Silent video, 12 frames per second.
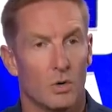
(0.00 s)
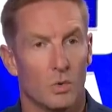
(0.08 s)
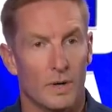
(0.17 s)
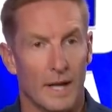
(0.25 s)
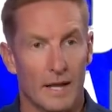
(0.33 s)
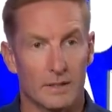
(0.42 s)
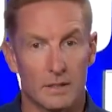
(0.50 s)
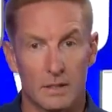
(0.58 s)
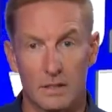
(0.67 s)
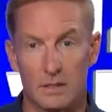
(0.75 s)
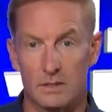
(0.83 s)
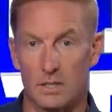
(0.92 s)
we had
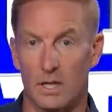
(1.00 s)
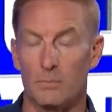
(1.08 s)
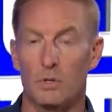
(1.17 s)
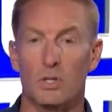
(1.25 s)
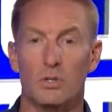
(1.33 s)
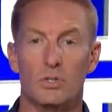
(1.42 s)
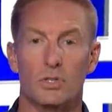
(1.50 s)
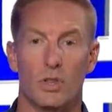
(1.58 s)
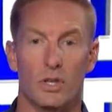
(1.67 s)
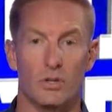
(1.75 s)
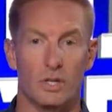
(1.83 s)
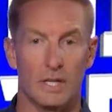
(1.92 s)
to come to you so that
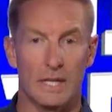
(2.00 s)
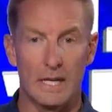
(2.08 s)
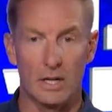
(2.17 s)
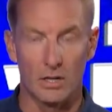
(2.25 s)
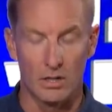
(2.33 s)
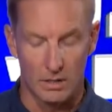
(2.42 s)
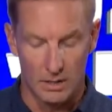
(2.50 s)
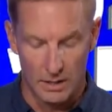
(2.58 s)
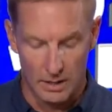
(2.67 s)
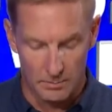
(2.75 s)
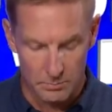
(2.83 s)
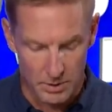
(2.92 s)
you can hear
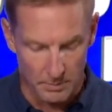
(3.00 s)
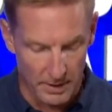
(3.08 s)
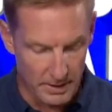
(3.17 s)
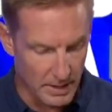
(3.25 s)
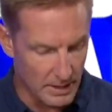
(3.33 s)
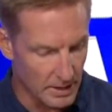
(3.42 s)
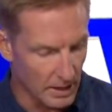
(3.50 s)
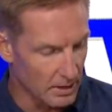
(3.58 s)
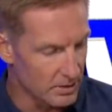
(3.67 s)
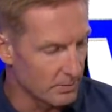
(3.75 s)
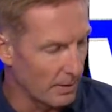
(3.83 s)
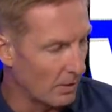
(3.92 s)
some of the
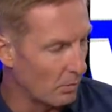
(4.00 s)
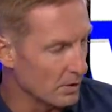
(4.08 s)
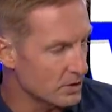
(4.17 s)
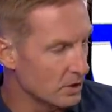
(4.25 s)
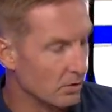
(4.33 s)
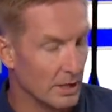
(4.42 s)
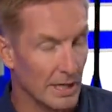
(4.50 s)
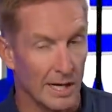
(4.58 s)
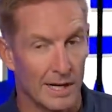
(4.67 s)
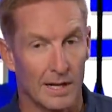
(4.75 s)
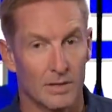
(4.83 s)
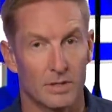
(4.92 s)
details about what's going
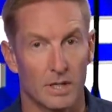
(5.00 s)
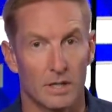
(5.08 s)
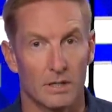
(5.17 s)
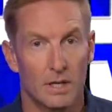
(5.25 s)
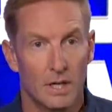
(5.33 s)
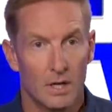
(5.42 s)
on out there,